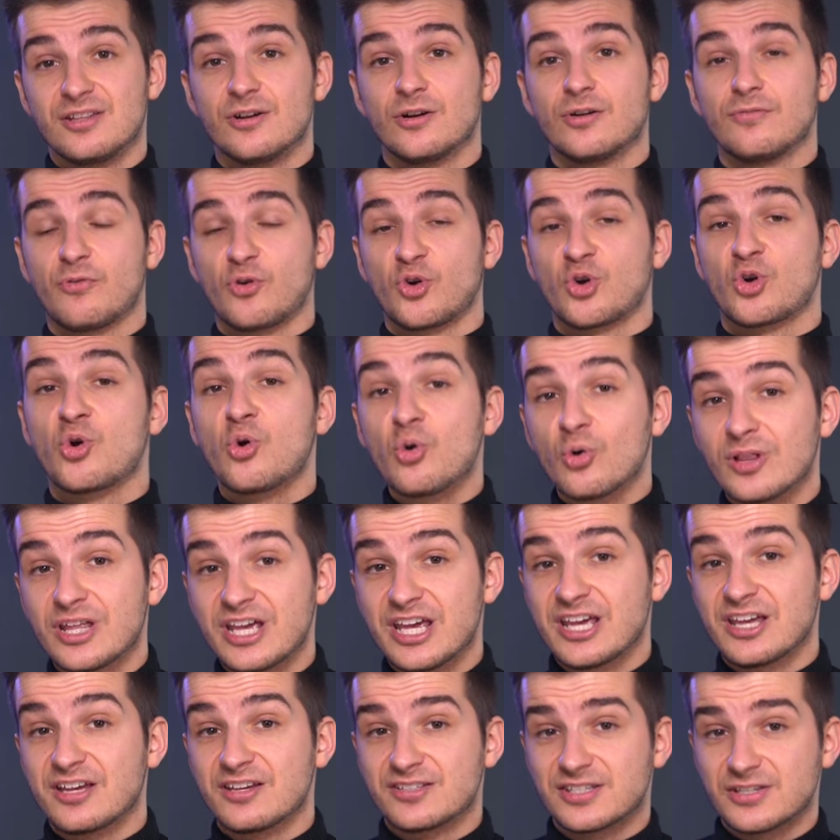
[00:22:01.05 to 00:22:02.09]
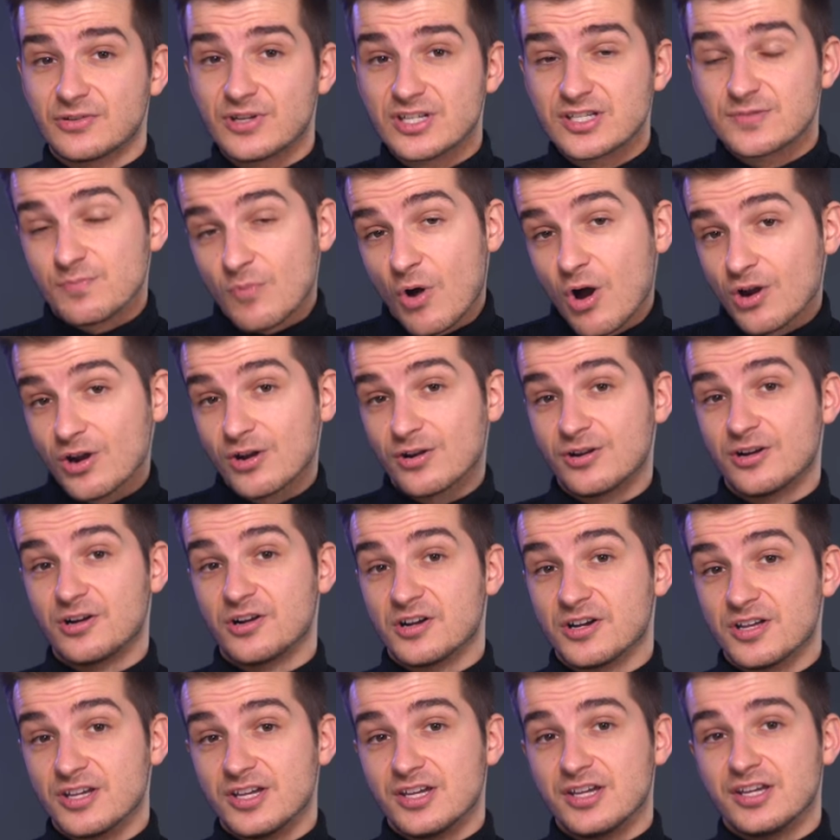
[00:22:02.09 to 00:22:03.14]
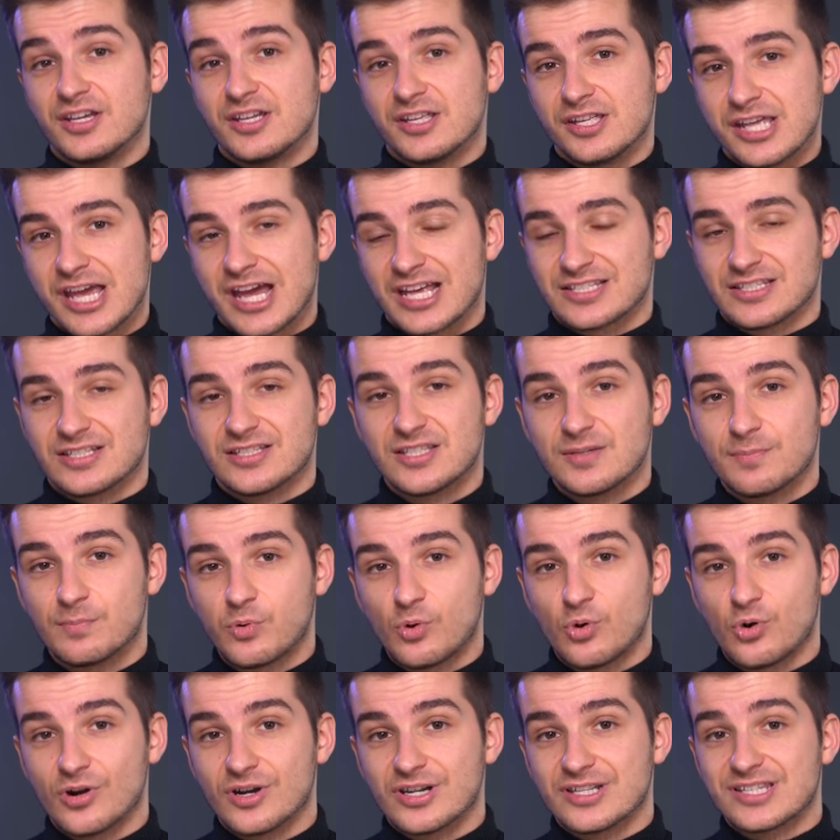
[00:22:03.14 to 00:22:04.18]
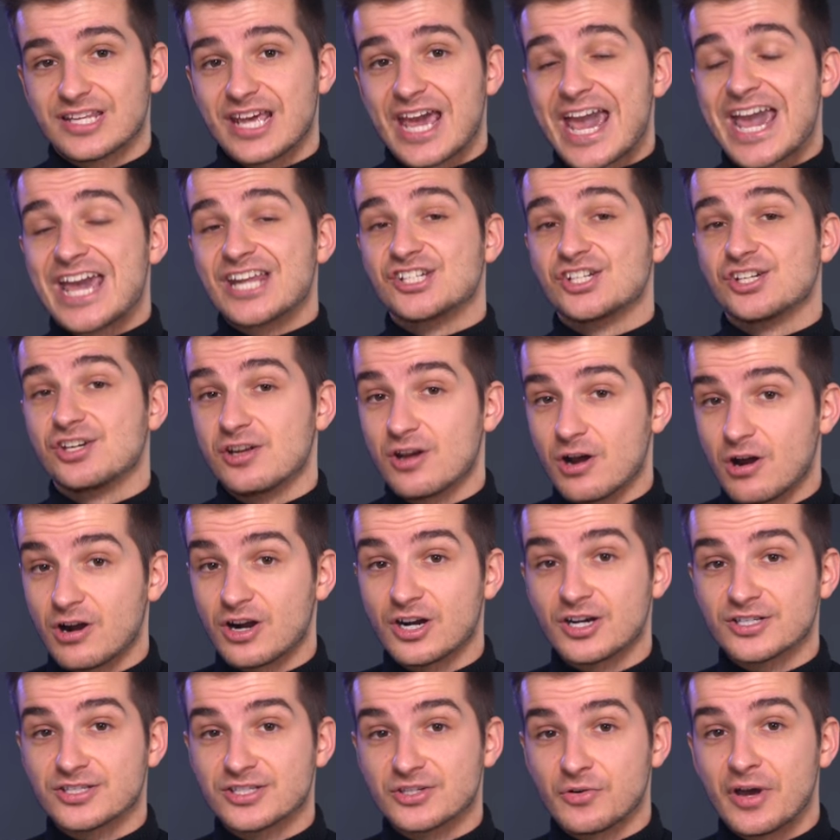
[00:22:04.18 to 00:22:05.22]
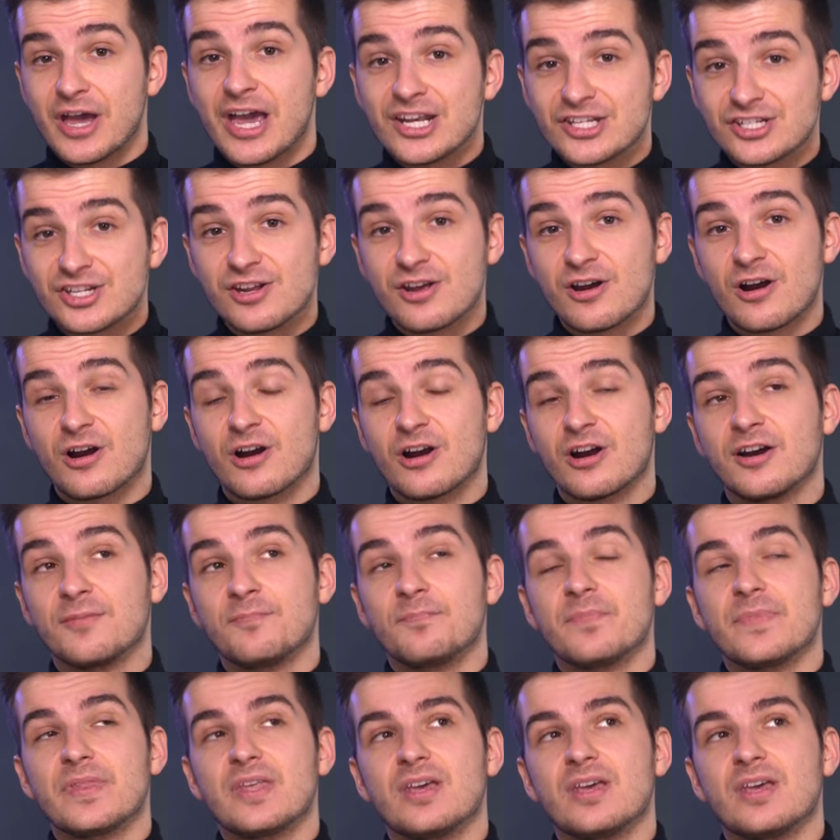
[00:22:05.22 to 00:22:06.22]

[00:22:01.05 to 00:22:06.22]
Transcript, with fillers: there for cooling. So this monitor, yes, it supports H D R. So H D R,